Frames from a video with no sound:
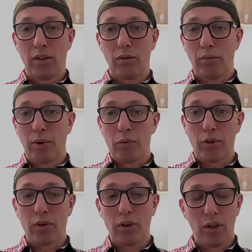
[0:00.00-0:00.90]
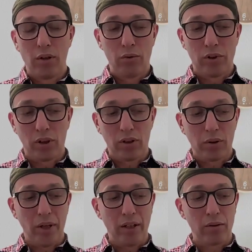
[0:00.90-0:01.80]
You remember we talked
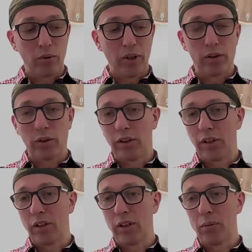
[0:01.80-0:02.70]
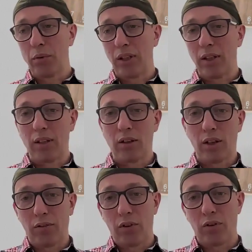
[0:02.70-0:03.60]
about it quite early on in the beginning. You
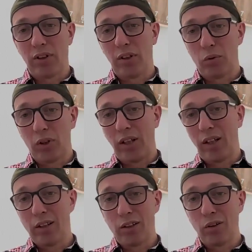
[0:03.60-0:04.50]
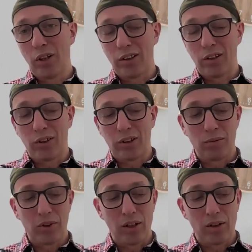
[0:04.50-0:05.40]
have a treat in one hand and you're not giving
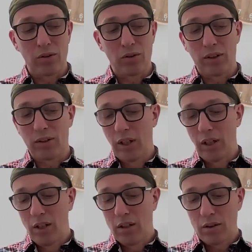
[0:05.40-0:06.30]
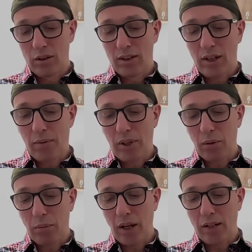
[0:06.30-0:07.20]
them the other treat. So the same
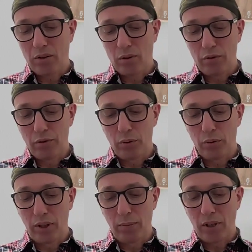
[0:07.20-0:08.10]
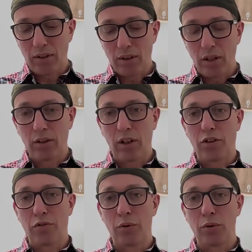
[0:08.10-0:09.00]
thing applies to the food. They must not
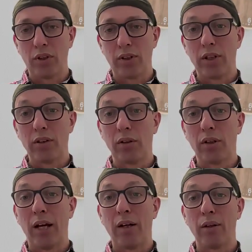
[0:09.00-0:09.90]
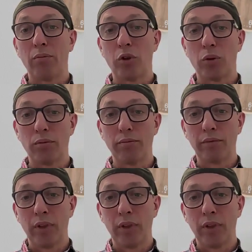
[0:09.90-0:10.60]
touch food until you allow them to.